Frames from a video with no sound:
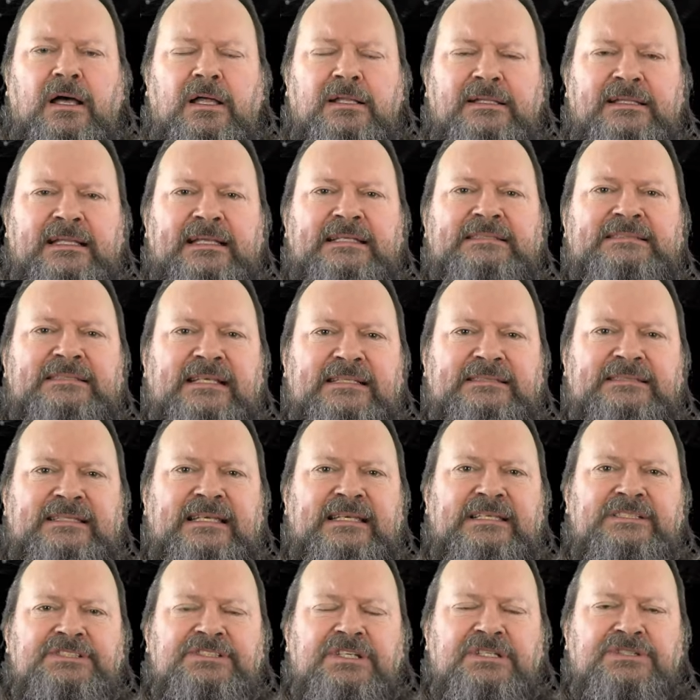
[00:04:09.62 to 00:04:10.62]
these
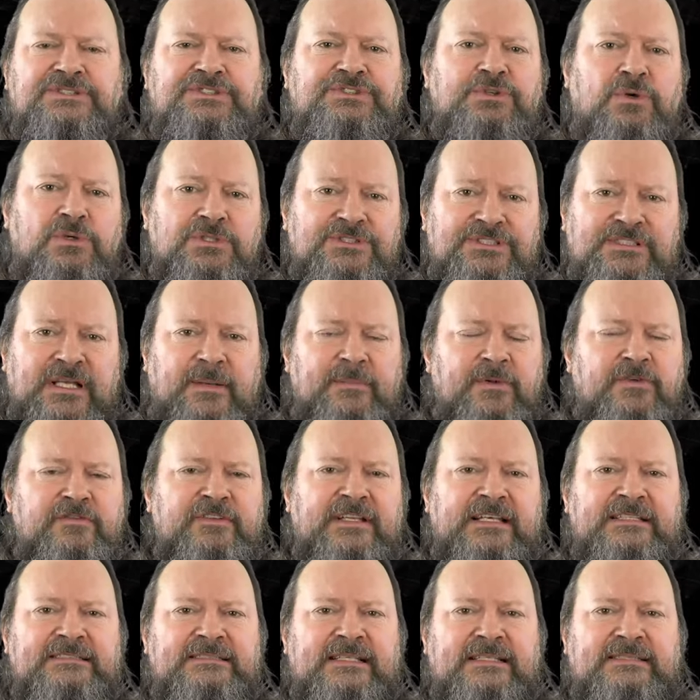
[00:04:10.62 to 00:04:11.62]
decisions or some of
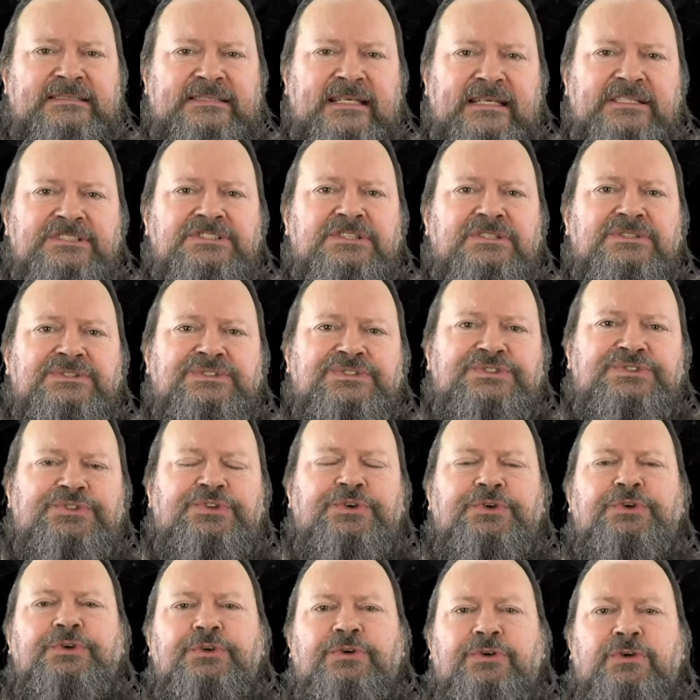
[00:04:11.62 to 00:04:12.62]
these decisions
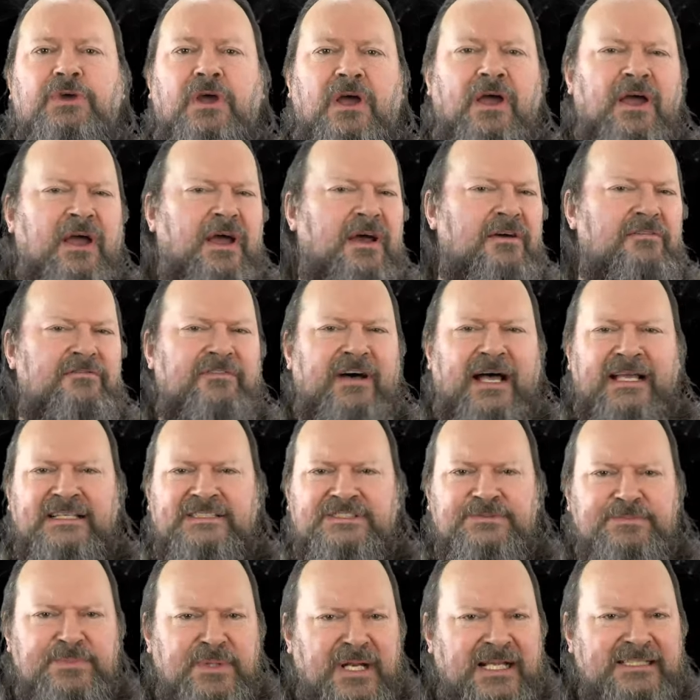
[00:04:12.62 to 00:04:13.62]
to
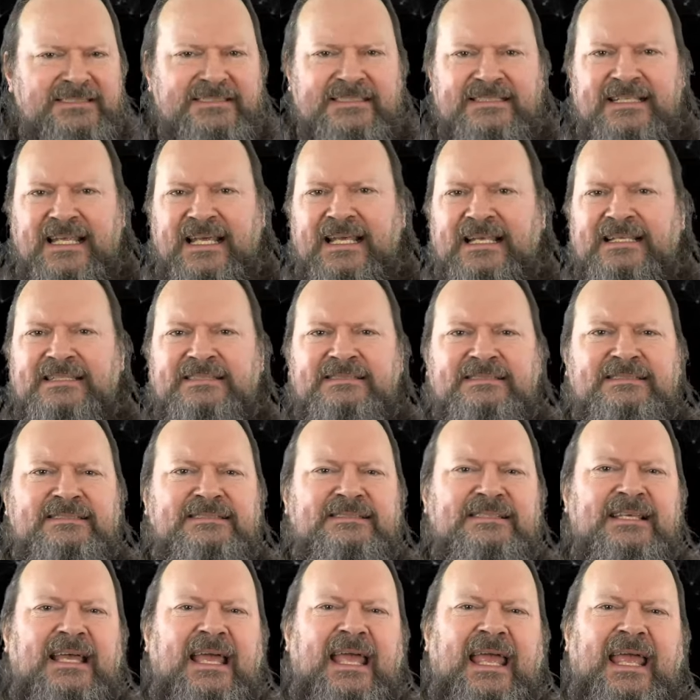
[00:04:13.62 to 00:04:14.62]
vice
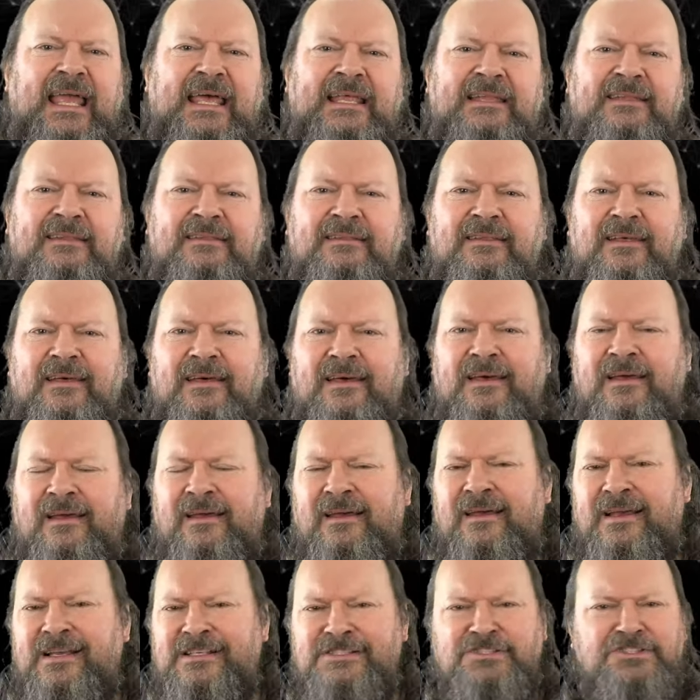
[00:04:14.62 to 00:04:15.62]
presidents and
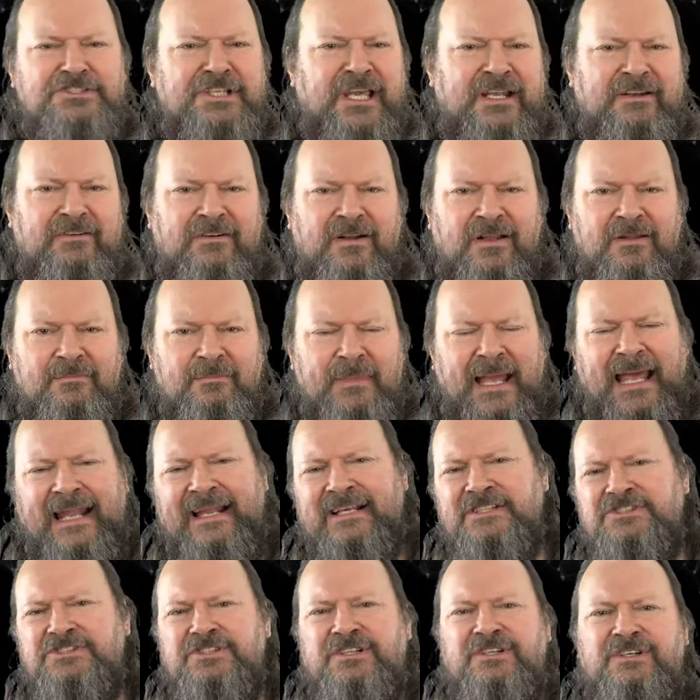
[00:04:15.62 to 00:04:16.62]
general
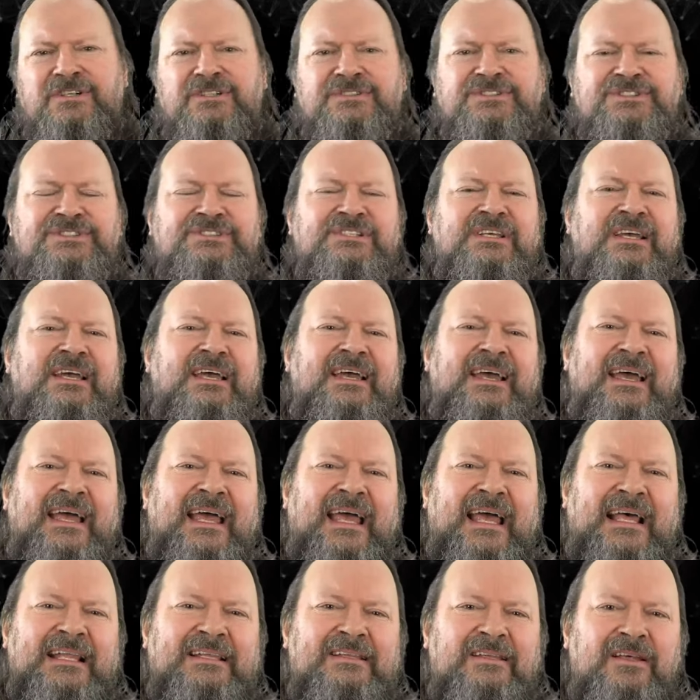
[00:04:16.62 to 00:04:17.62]
managers
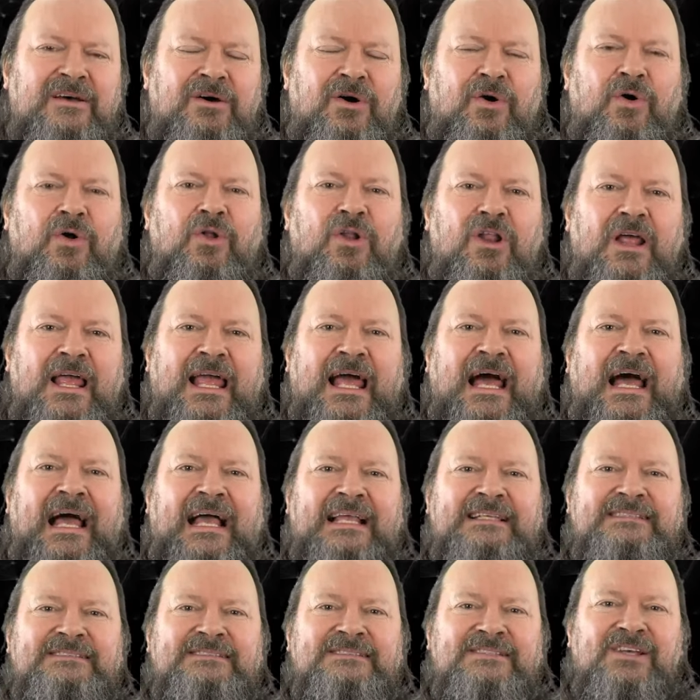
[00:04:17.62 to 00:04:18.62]
and all
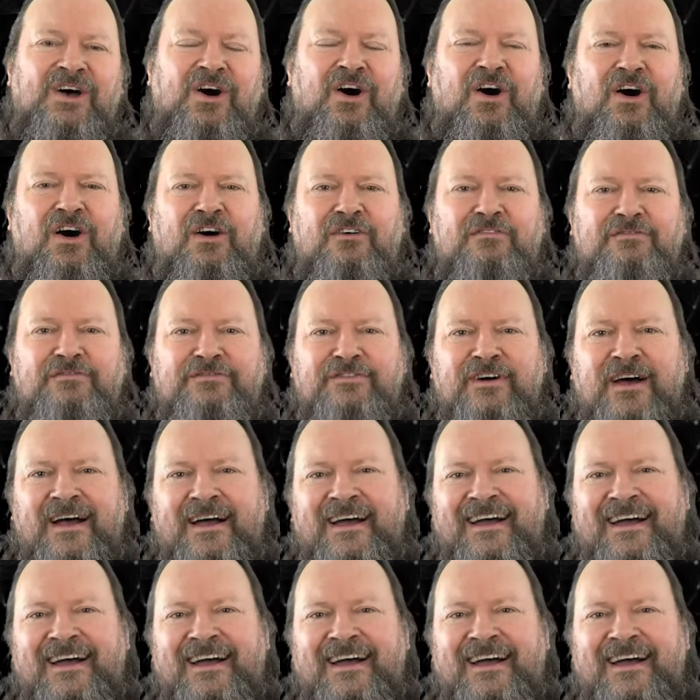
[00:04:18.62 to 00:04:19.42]
kinds of